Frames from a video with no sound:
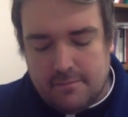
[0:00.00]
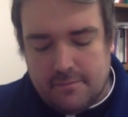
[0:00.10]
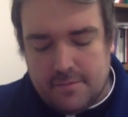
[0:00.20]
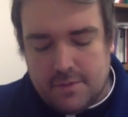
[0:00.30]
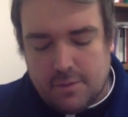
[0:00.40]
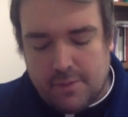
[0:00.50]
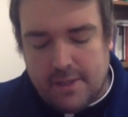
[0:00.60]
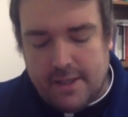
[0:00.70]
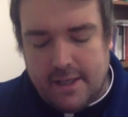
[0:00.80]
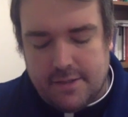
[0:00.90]
So we'll pray
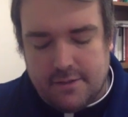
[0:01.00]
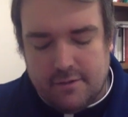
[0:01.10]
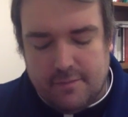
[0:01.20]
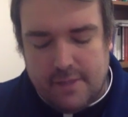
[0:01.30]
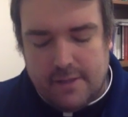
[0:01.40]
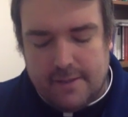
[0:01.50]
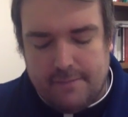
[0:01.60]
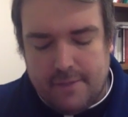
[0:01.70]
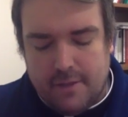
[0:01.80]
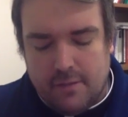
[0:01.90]
the Canticle of Mary.
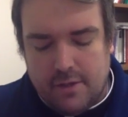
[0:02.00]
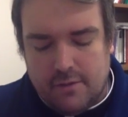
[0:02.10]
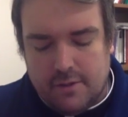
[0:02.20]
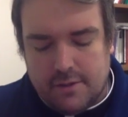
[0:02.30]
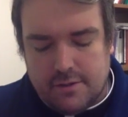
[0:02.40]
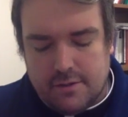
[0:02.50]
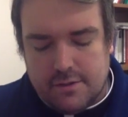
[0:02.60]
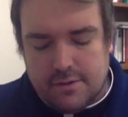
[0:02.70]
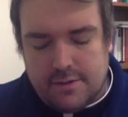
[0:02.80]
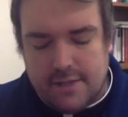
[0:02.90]
And what you want to do
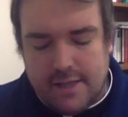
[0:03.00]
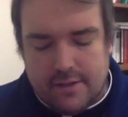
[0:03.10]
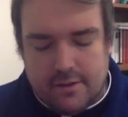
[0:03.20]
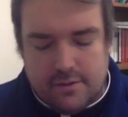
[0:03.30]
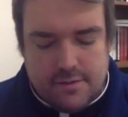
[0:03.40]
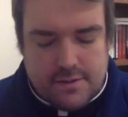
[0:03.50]
is you'll see that little